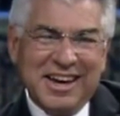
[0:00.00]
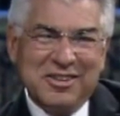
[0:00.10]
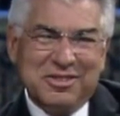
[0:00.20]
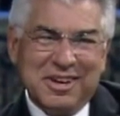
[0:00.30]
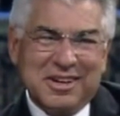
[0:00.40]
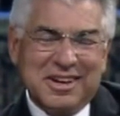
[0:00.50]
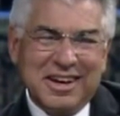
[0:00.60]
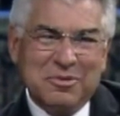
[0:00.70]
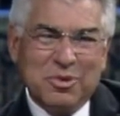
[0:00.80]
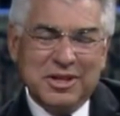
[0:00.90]
I think,
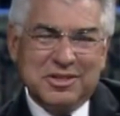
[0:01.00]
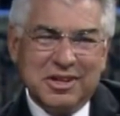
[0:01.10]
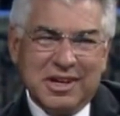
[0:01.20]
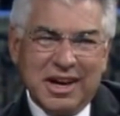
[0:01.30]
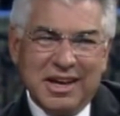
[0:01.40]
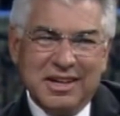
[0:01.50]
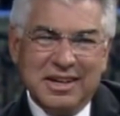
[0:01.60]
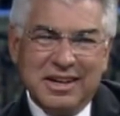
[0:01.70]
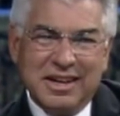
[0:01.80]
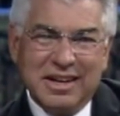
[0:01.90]
uh, once
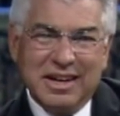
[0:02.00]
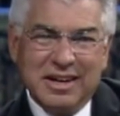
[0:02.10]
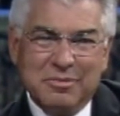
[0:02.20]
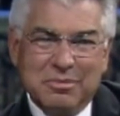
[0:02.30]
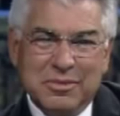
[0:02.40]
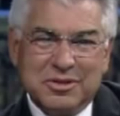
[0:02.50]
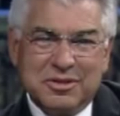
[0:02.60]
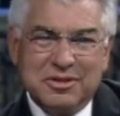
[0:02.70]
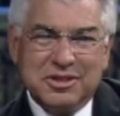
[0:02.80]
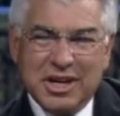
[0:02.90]
again, uh,
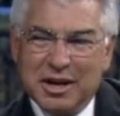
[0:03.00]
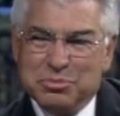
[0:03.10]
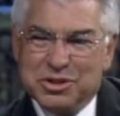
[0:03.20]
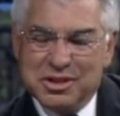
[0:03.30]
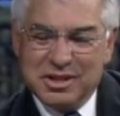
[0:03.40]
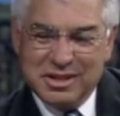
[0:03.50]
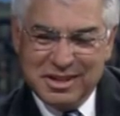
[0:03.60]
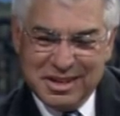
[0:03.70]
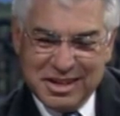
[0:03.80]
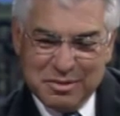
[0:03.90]
Mister Sampson,
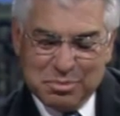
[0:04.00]
uh,